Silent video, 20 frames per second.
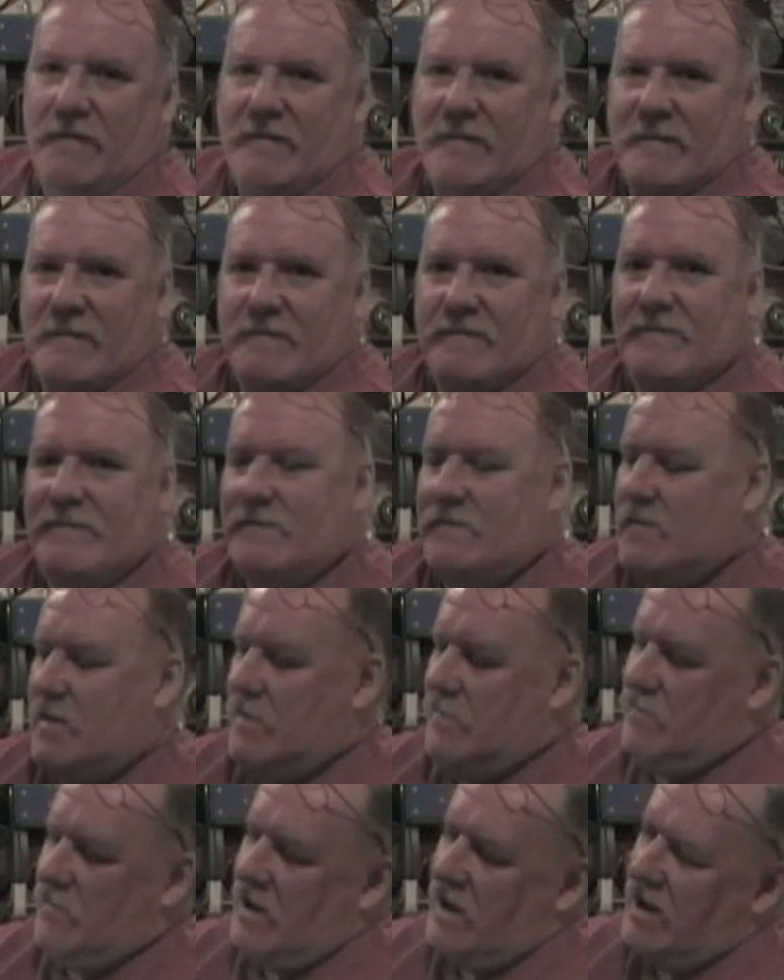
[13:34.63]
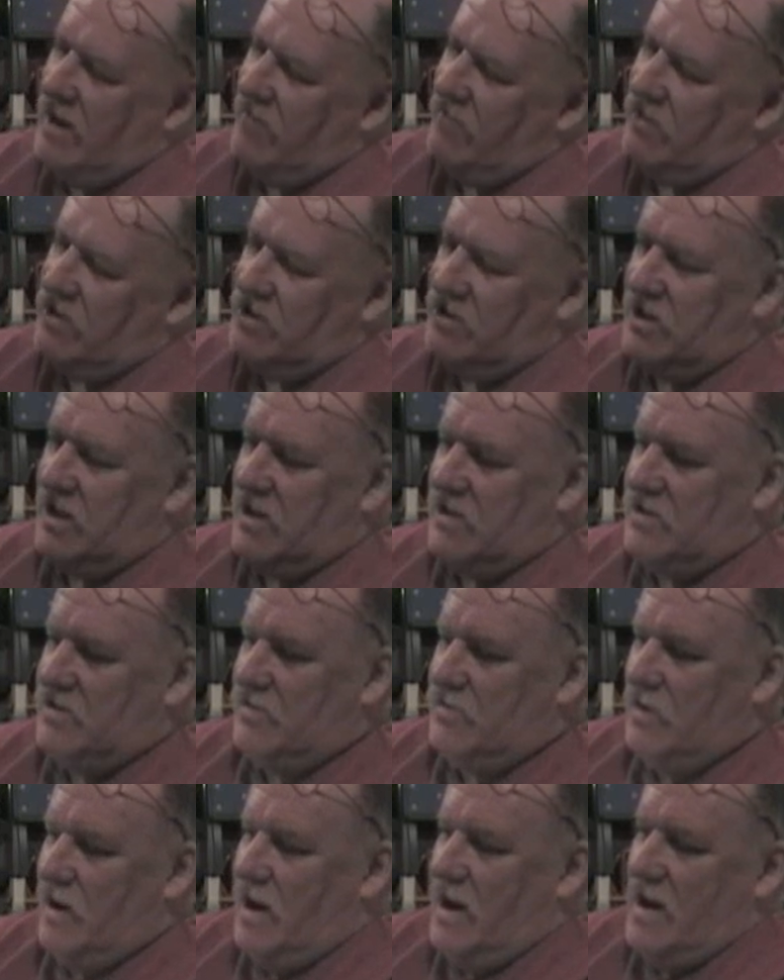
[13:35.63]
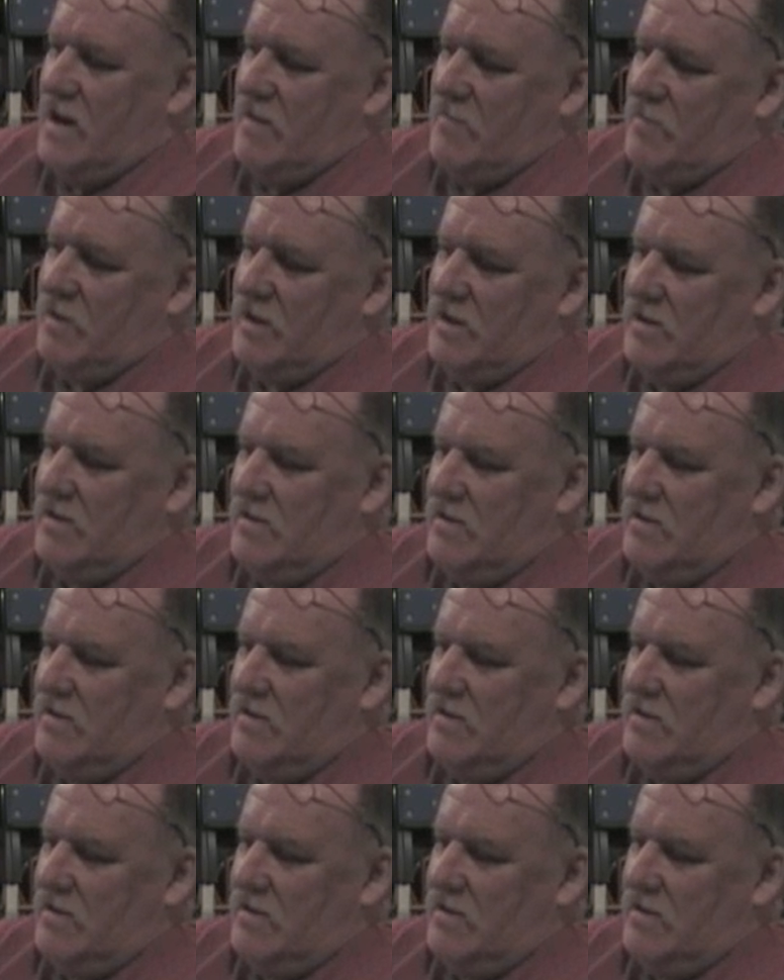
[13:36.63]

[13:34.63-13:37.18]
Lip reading: You know, I have it set too high, but